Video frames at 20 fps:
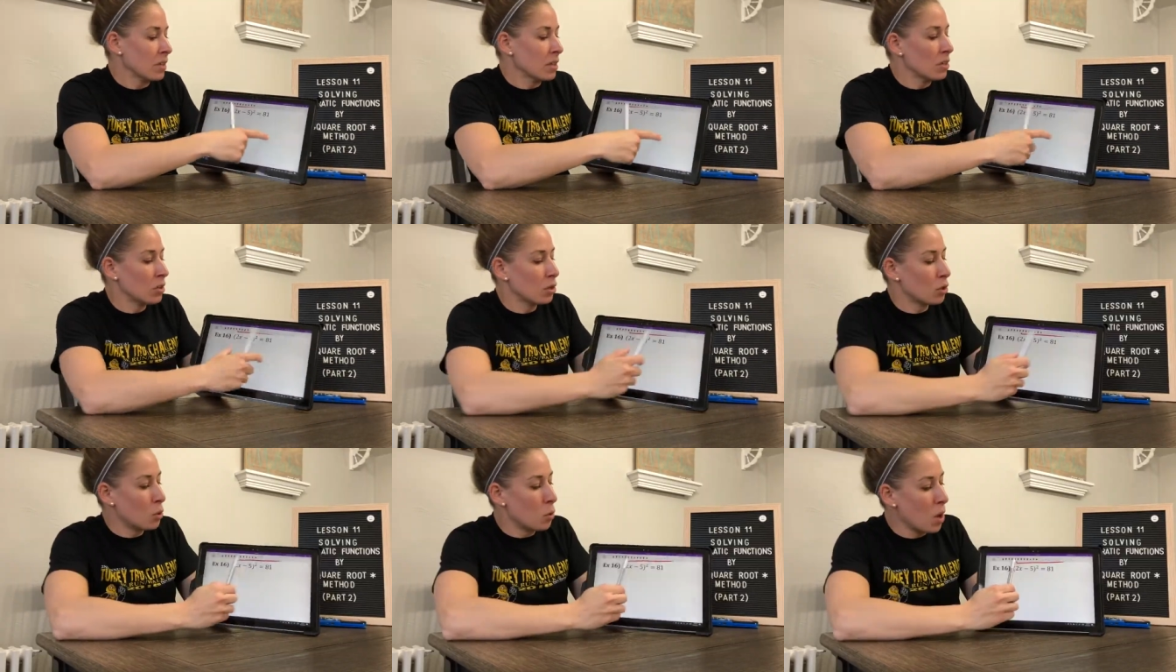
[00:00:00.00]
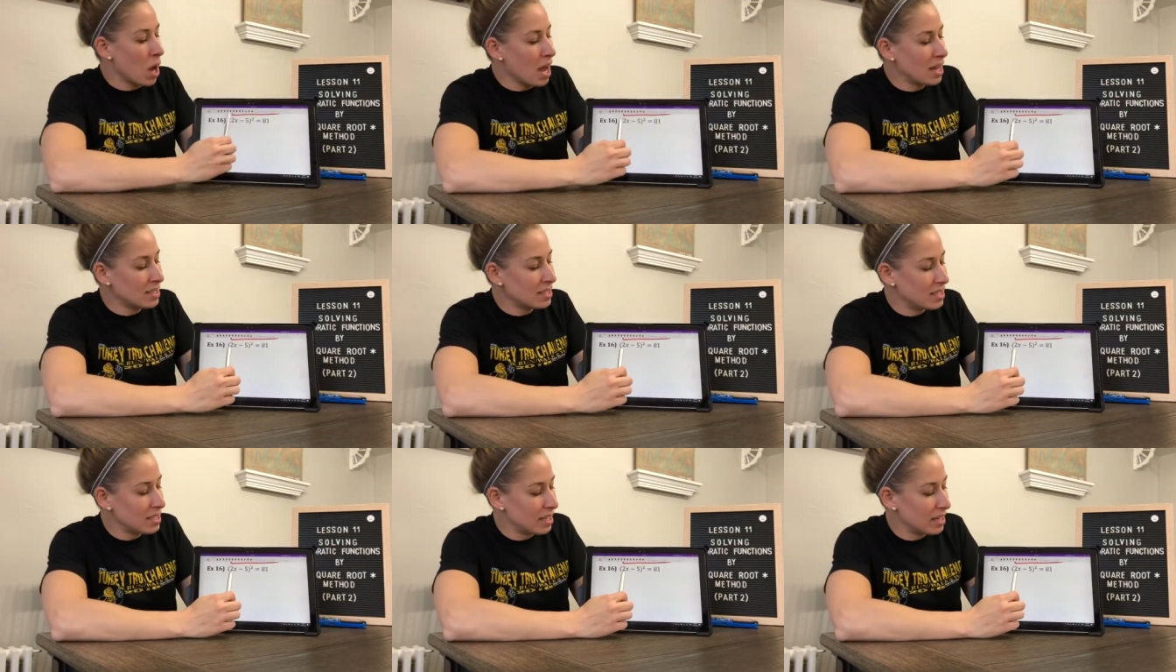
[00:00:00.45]
The
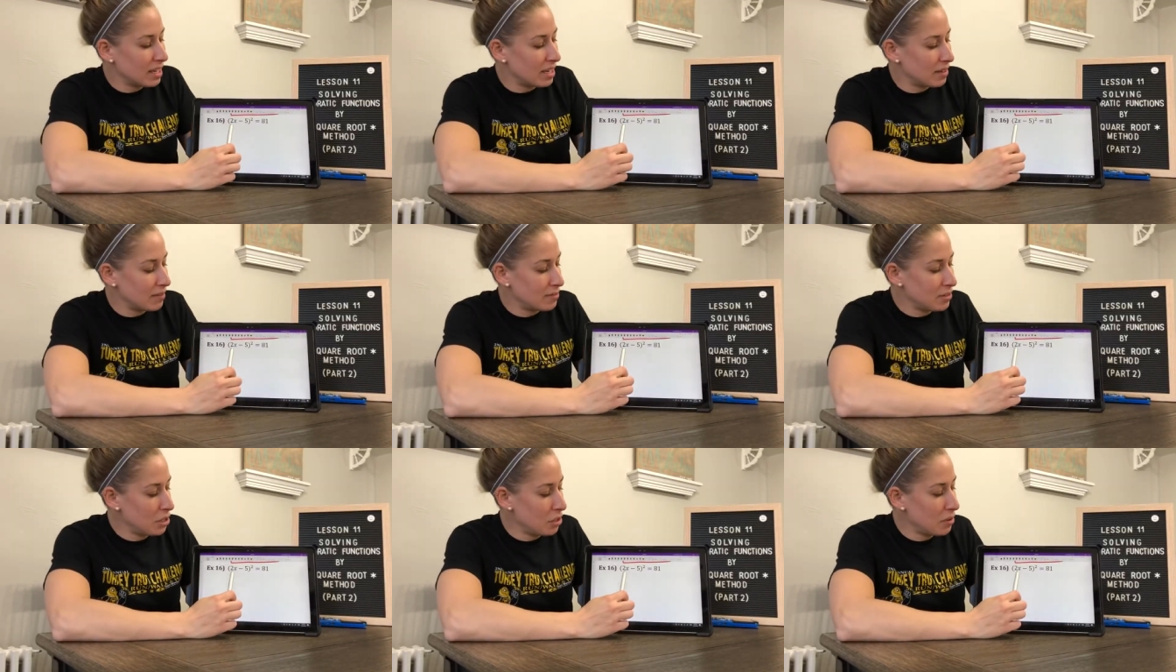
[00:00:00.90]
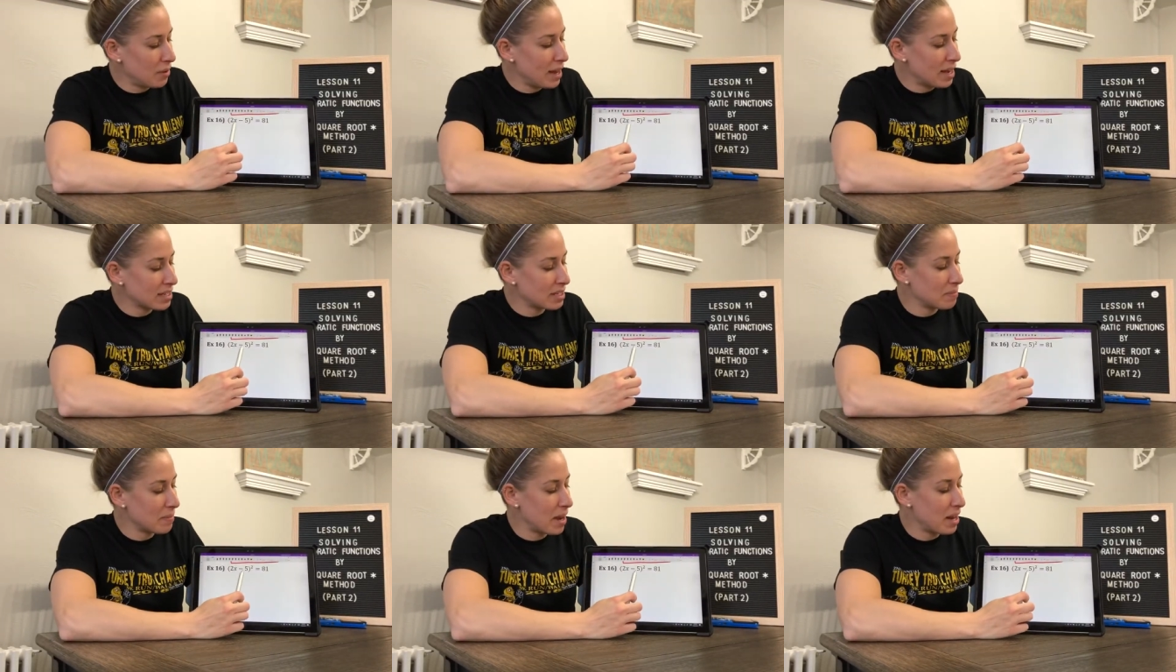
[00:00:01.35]
quantity of
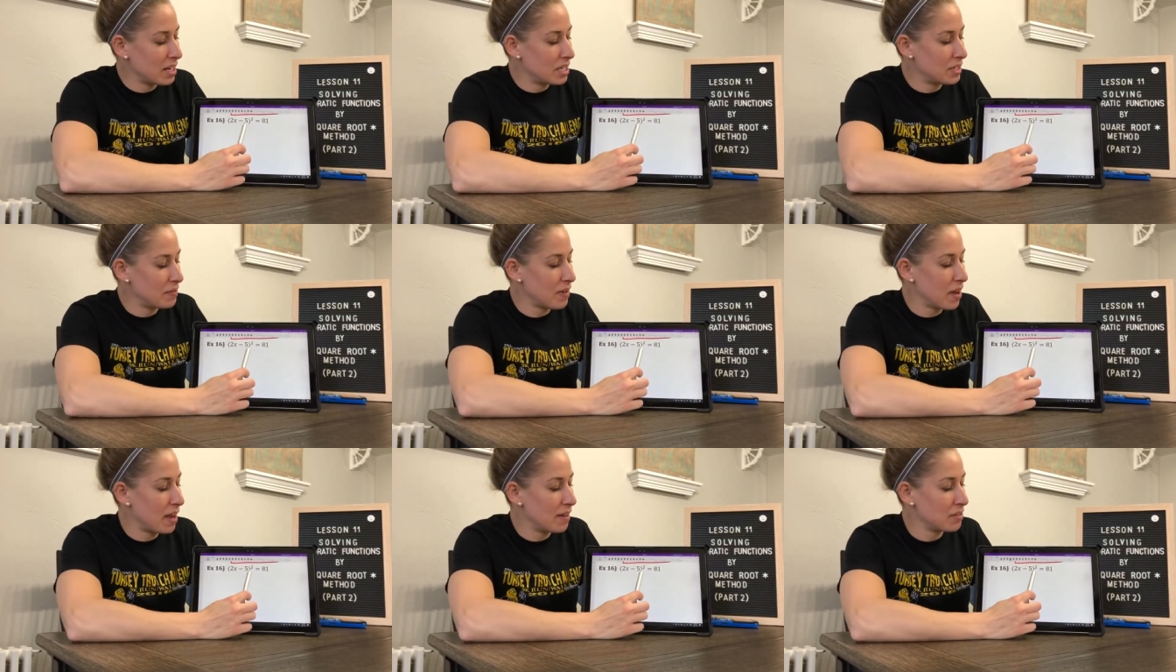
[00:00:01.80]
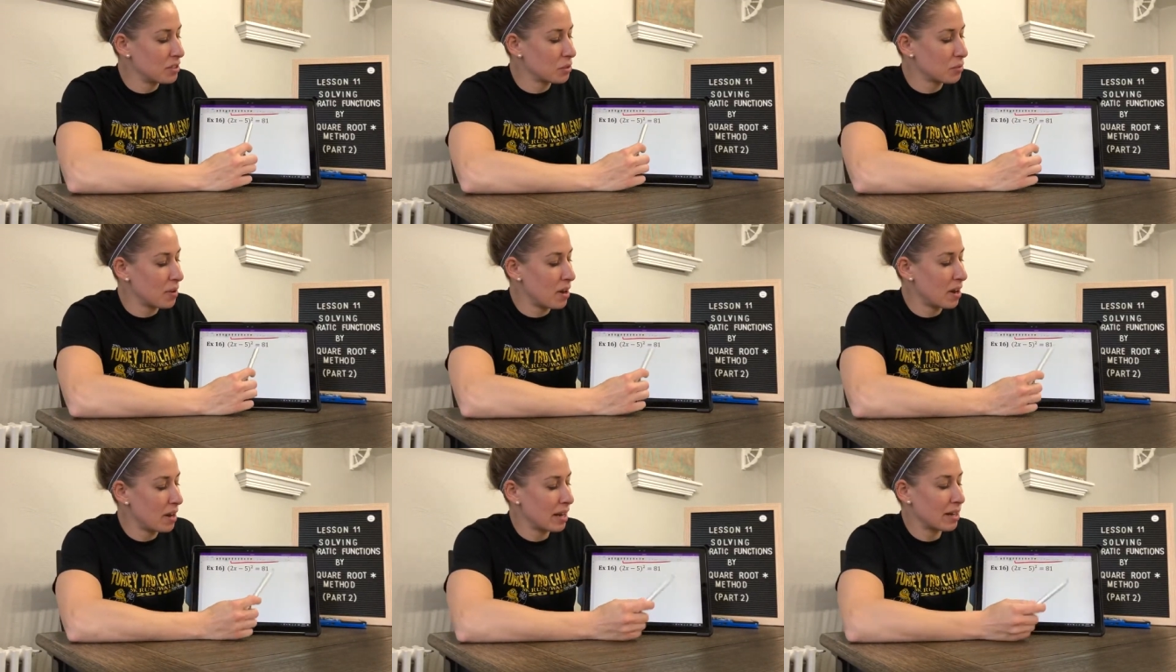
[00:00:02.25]
2x minus 5
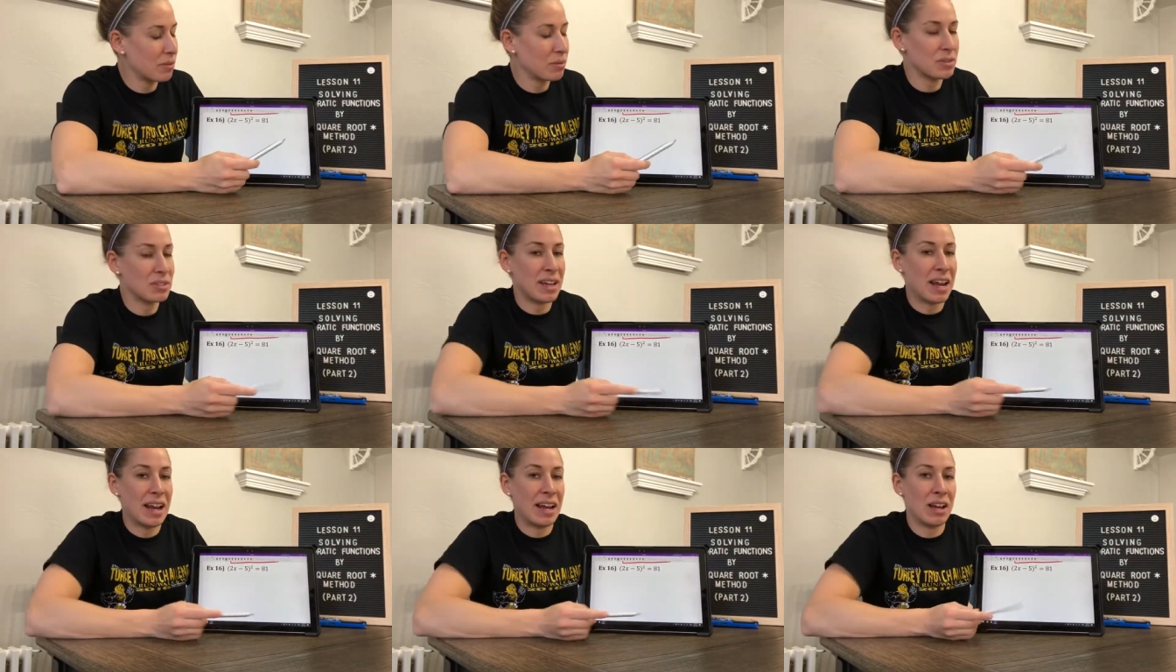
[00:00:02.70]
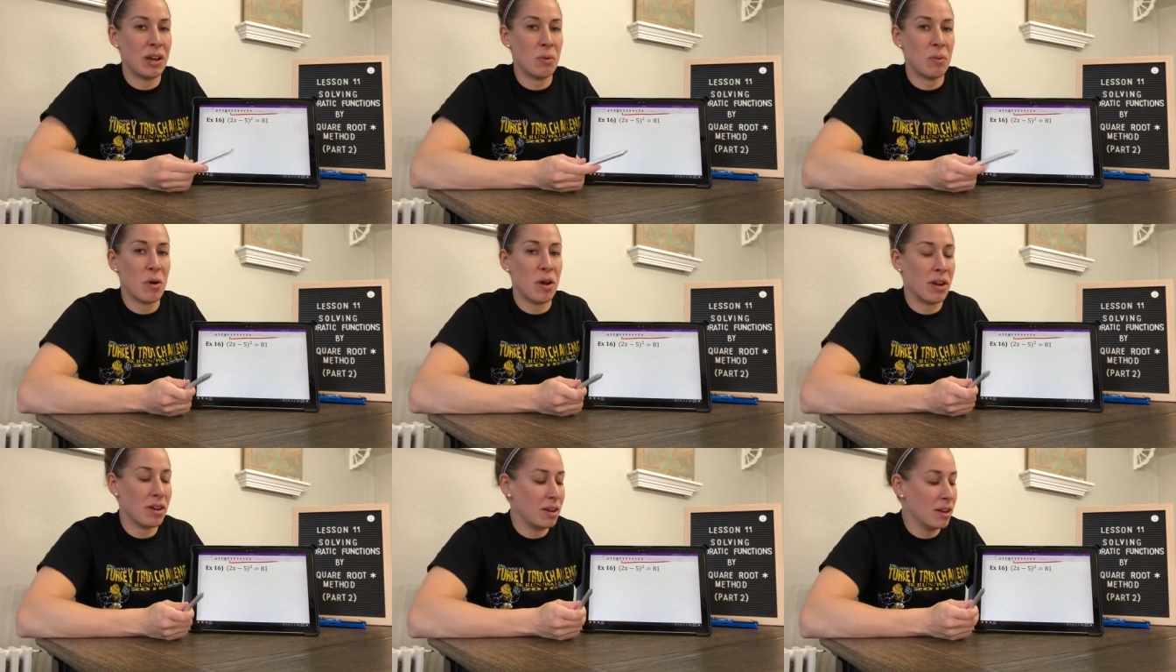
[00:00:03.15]
squared equals
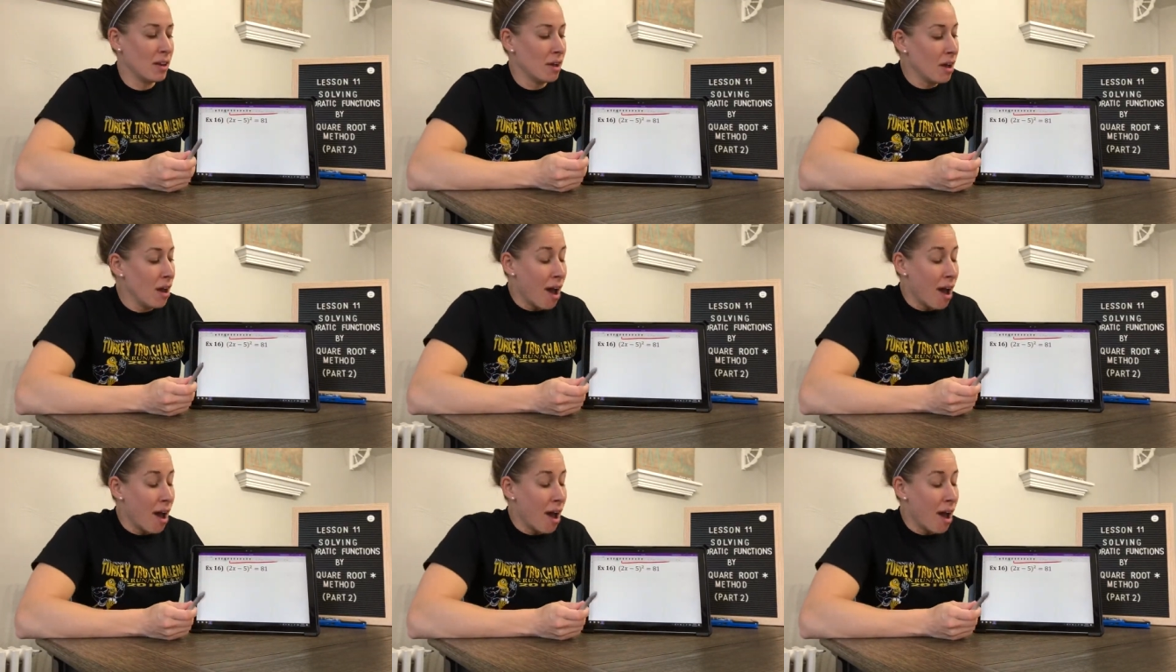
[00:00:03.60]
81.